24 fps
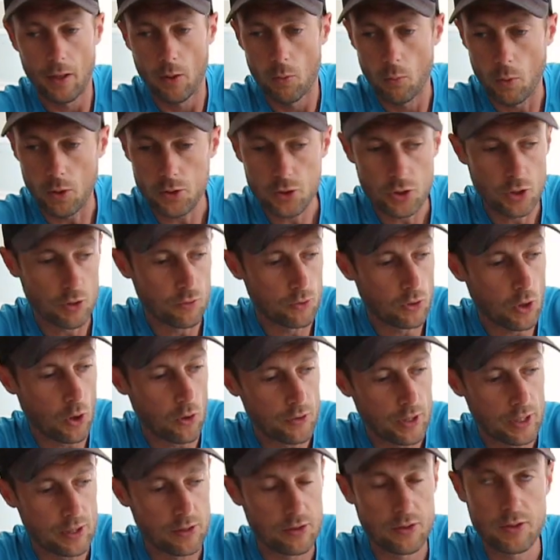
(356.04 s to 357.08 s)
once you've got
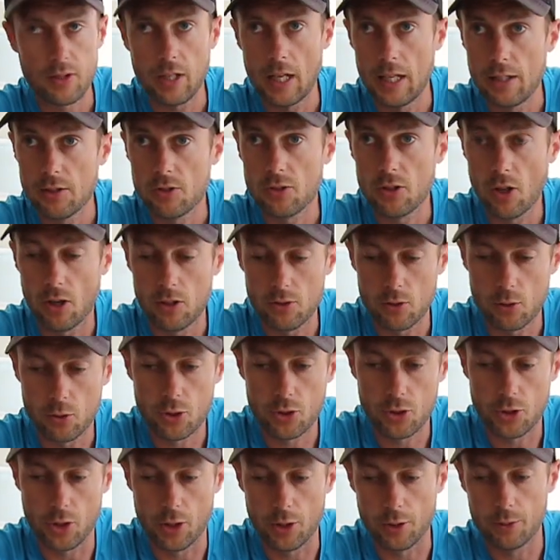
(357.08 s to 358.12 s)
this inside your
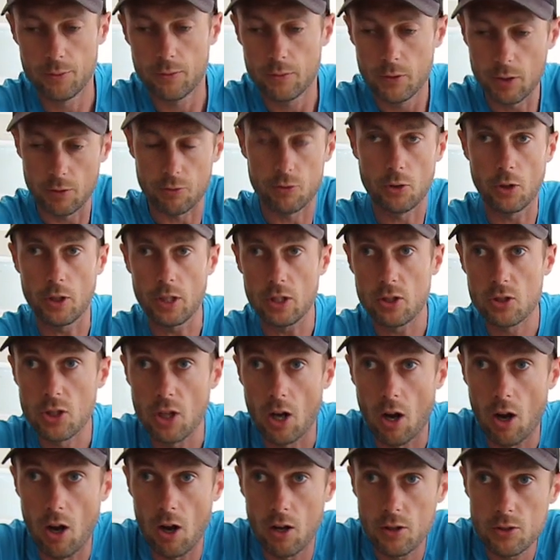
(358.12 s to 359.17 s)
shoe, you've got it
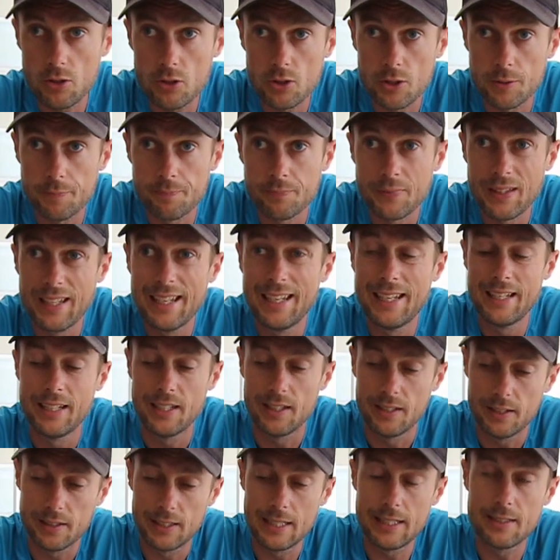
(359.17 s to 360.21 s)
charged,
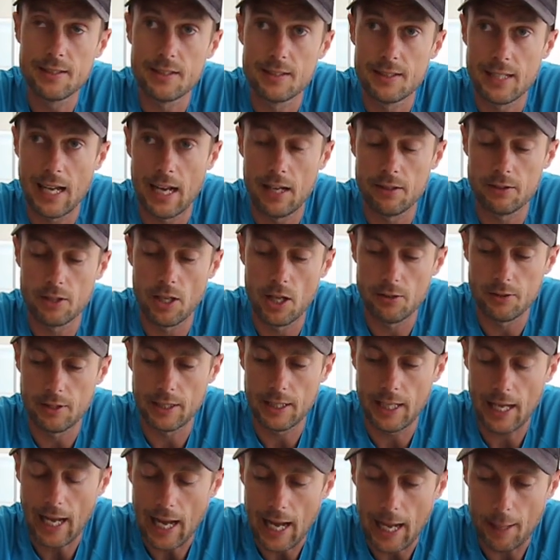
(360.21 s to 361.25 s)
you'll need to download
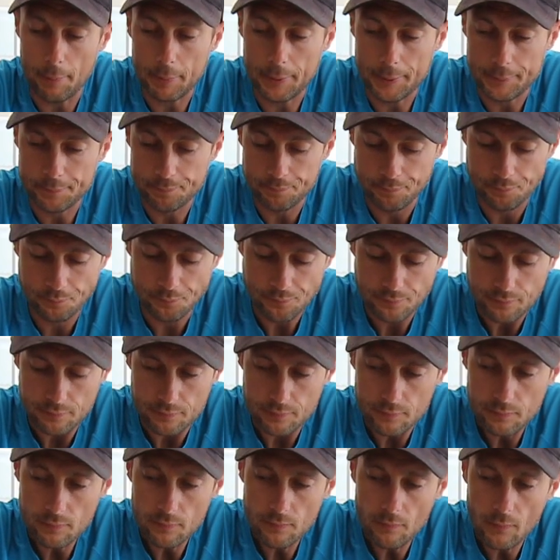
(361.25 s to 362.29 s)
the app.
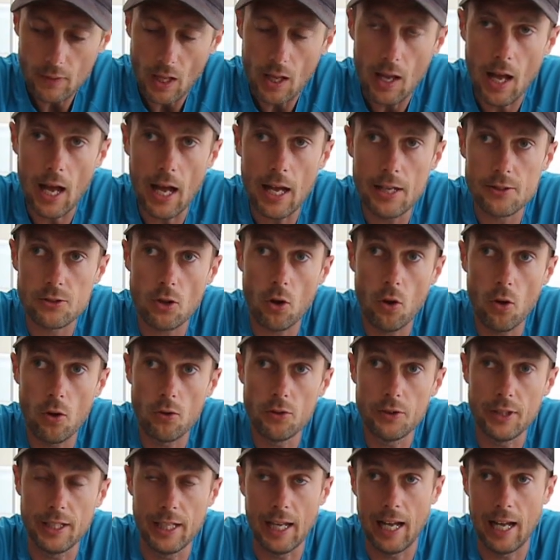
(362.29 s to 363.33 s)
And on the